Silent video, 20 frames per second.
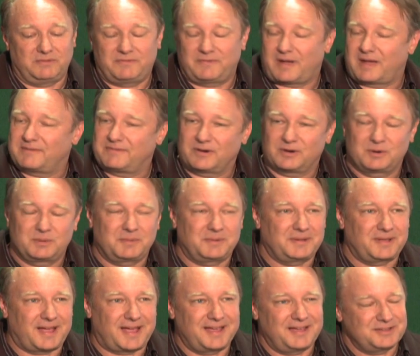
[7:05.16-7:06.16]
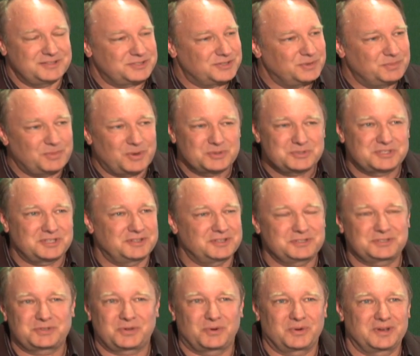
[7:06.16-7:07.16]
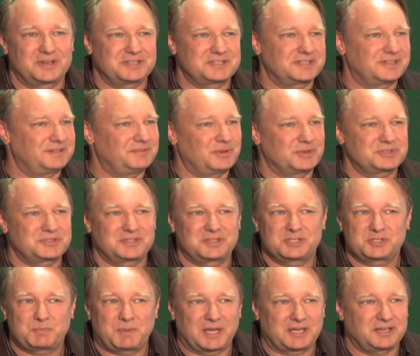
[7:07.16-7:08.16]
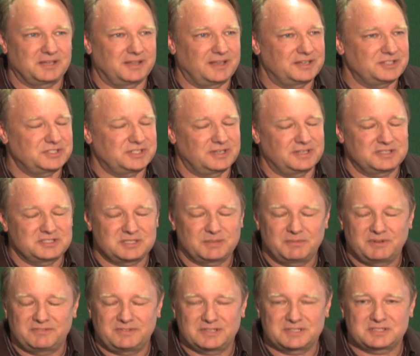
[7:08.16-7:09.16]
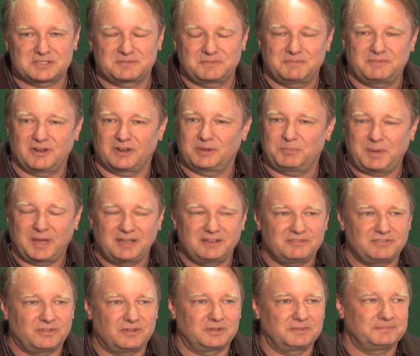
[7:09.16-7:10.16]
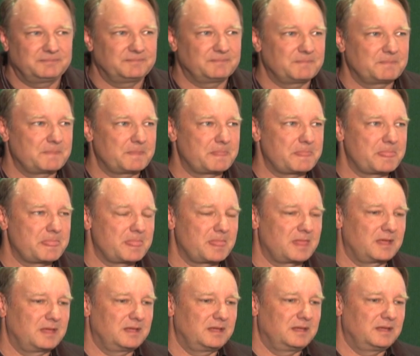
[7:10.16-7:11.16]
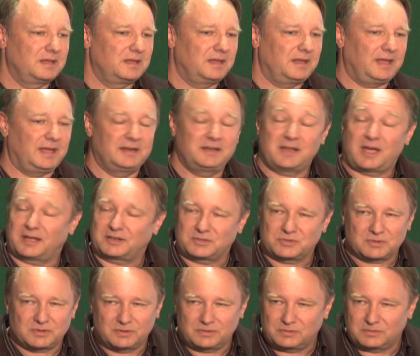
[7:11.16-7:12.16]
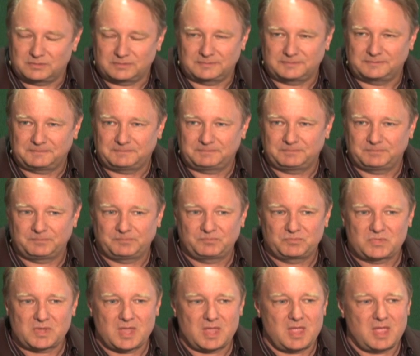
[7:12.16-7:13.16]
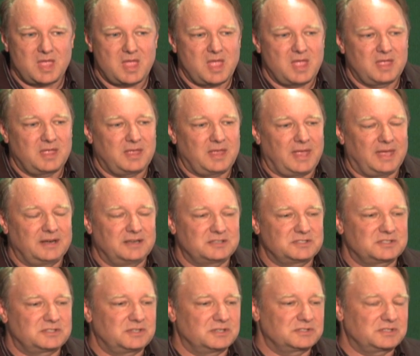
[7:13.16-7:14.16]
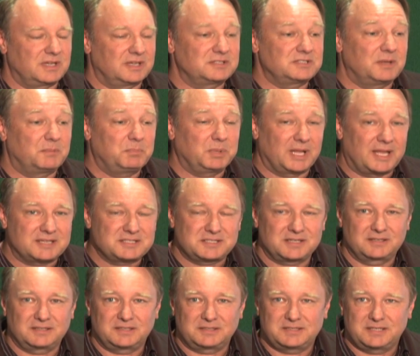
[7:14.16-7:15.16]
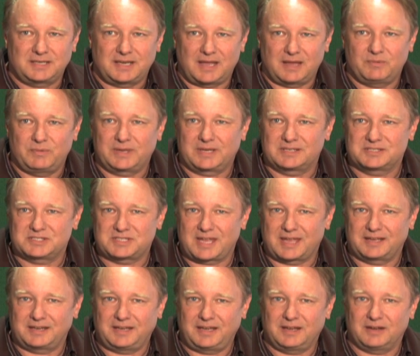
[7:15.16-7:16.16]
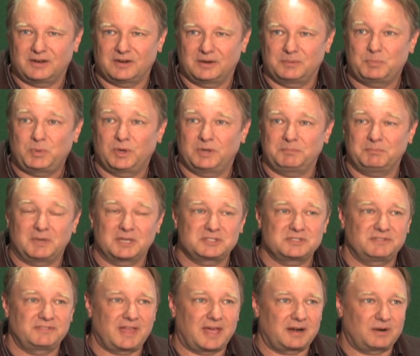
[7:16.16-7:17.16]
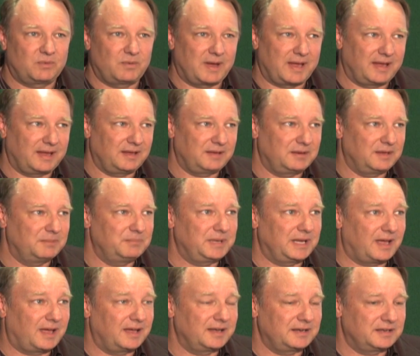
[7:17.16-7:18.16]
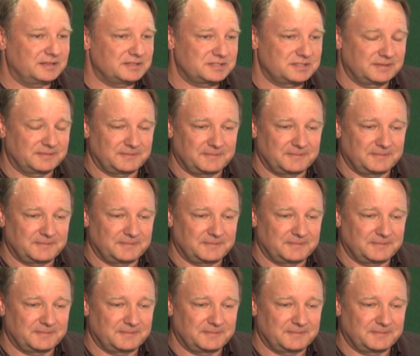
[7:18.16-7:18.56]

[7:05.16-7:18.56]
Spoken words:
I've heard, I assume, most of the stories and most of the speculation, and some of it's very painful and not true. And it's a blessing that today we can stand here and put much of that away and behind us.